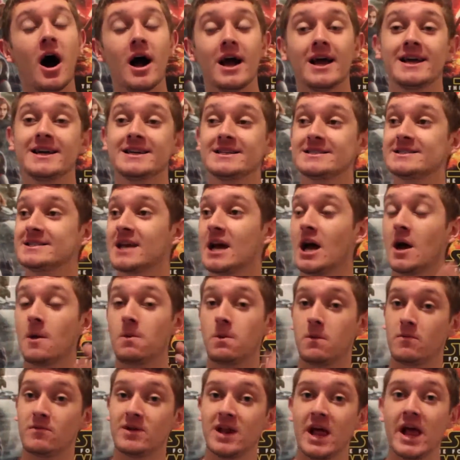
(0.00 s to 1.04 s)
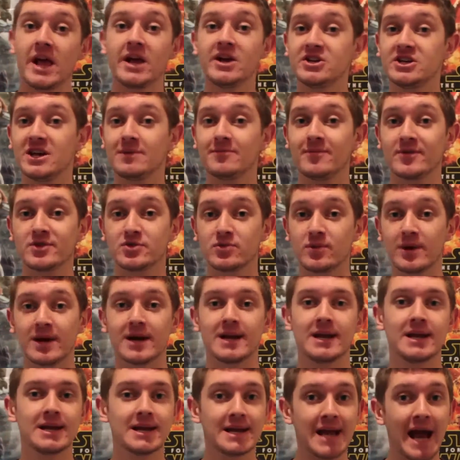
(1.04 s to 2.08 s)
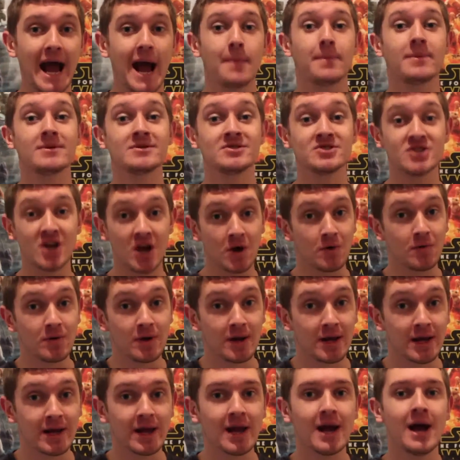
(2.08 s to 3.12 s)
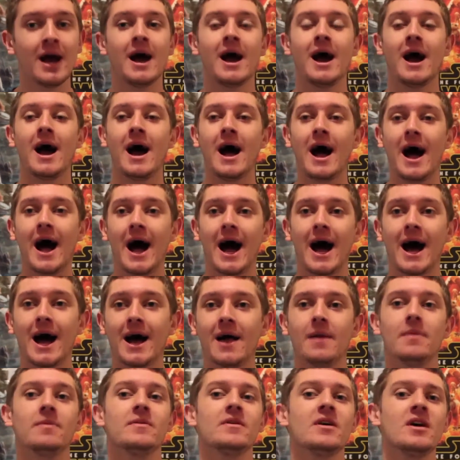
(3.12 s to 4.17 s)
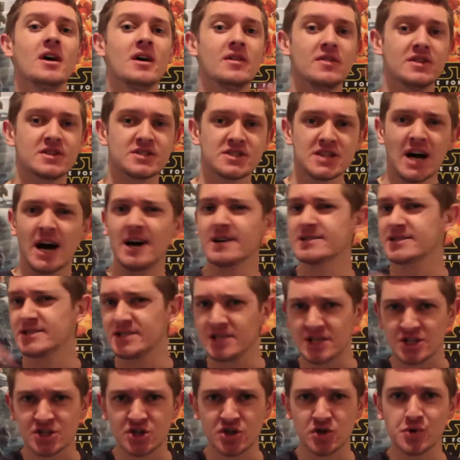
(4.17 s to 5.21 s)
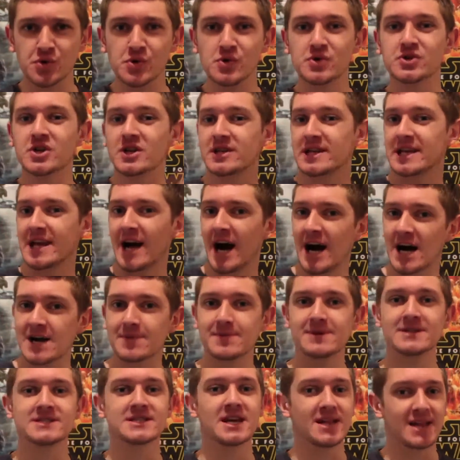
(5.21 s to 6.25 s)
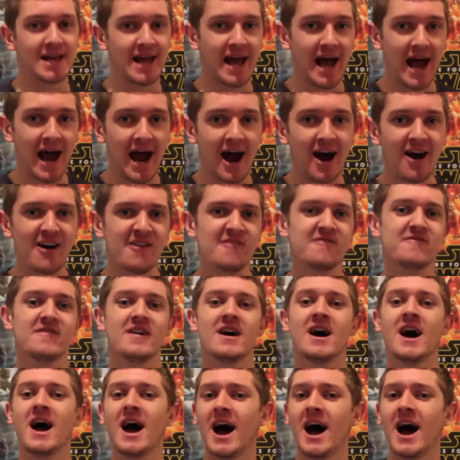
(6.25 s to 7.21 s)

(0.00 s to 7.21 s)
is the relationship between Cap and Tony, and the sides that they choose and the arguments that they have.